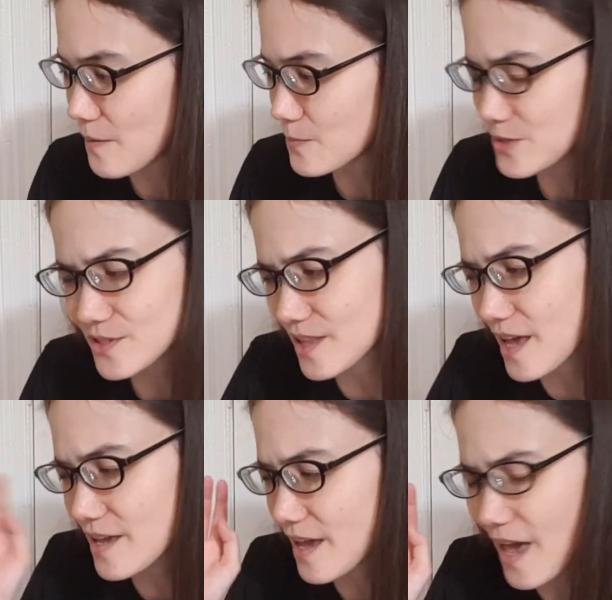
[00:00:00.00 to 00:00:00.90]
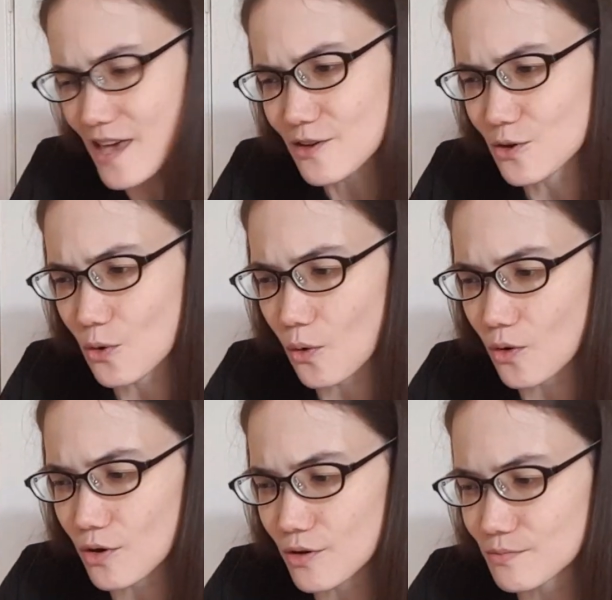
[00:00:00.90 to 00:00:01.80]
which is like
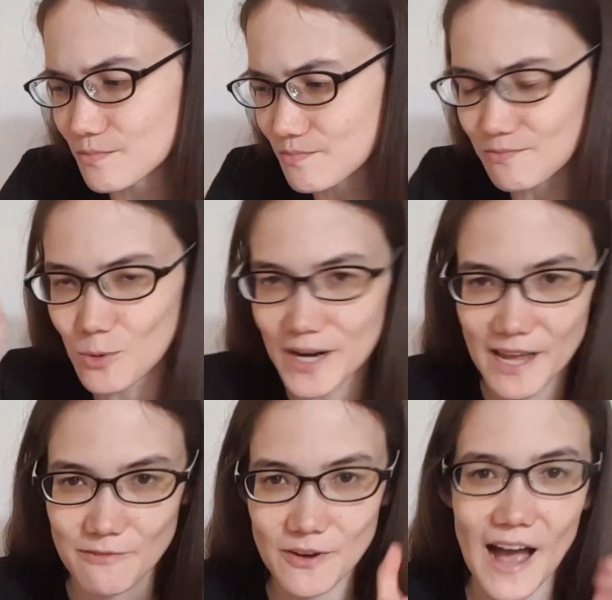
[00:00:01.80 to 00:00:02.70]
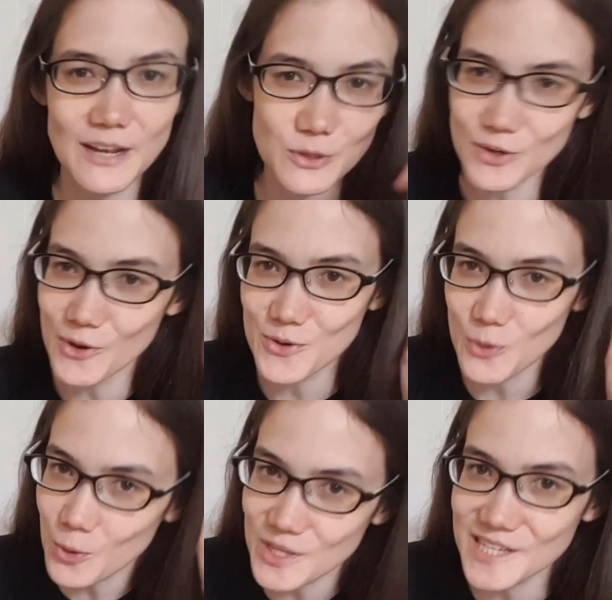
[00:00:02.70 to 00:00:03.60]
8-core whatever. I don't know
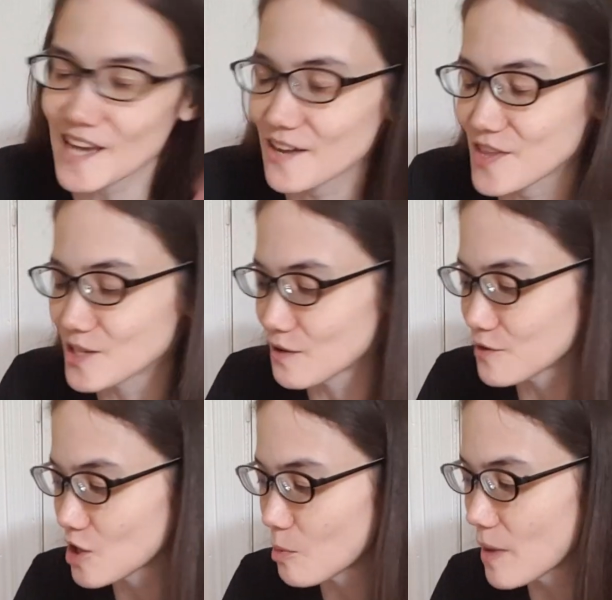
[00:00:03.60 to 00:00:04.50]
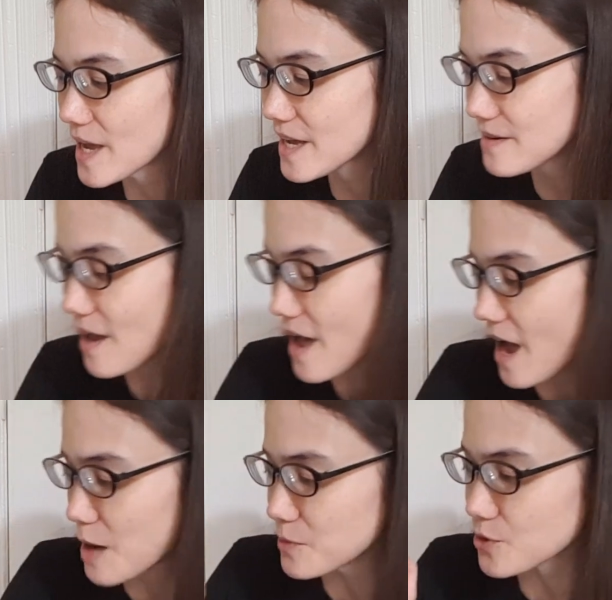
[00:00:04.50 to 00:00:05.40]
all the exact things off the top of my head.
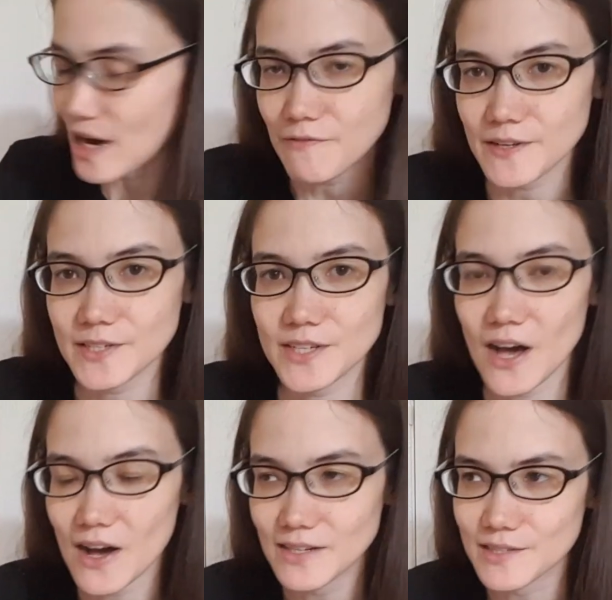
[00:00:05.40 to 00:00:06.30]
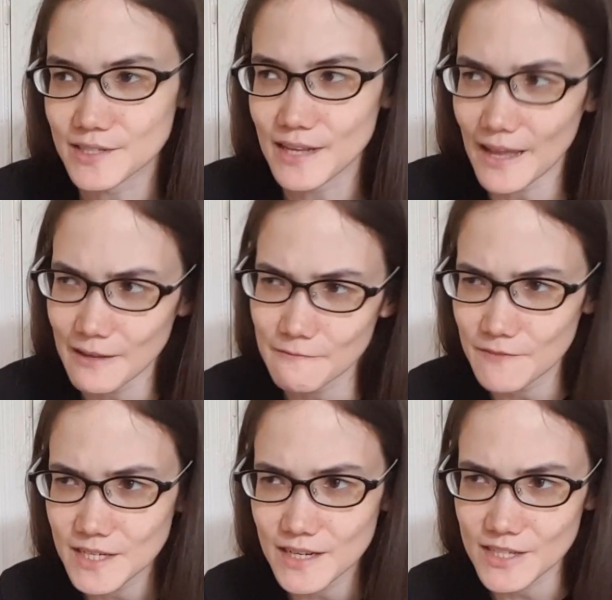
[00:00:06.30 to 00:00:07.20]
The graphics card is an
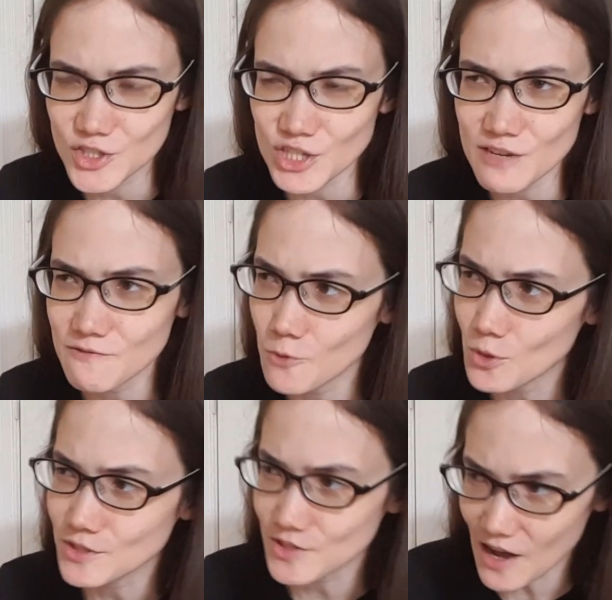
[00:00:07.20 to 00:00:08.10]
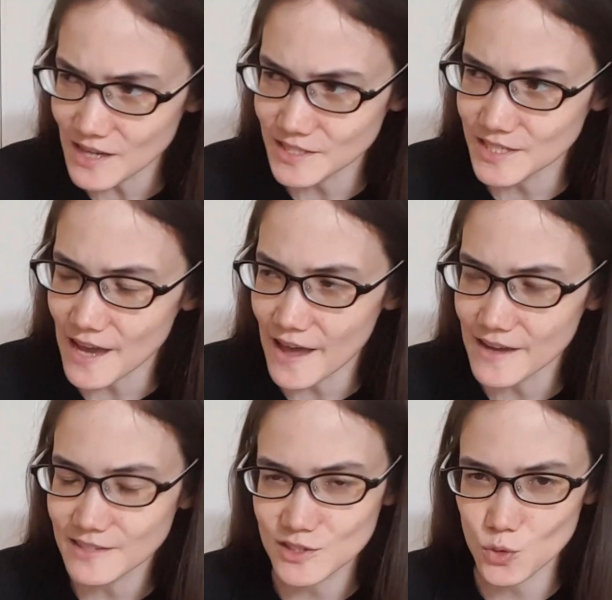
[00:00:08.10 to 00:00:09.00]
Nvidia GeForce
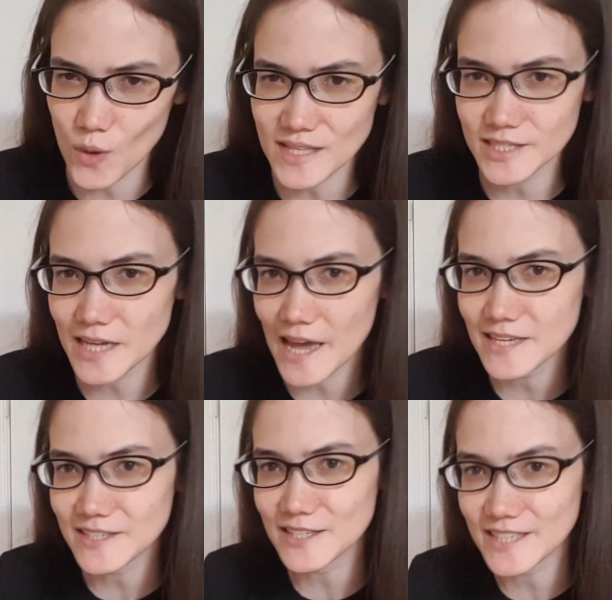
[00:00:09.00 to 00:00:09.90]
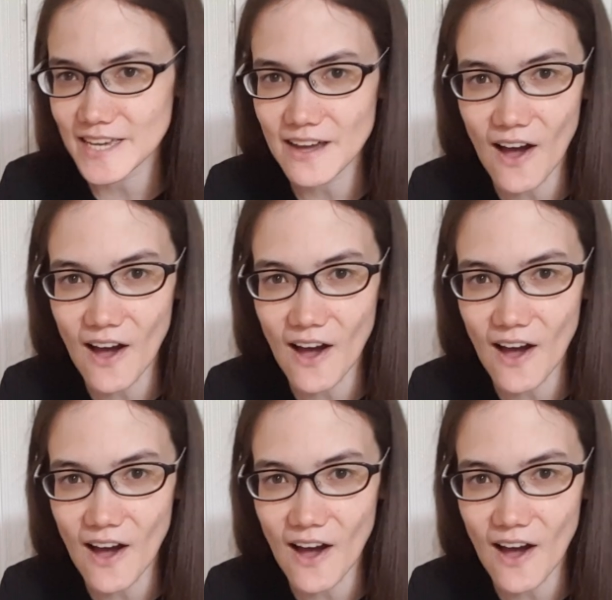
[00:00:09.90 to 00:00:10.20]
RTX 2080 Ti,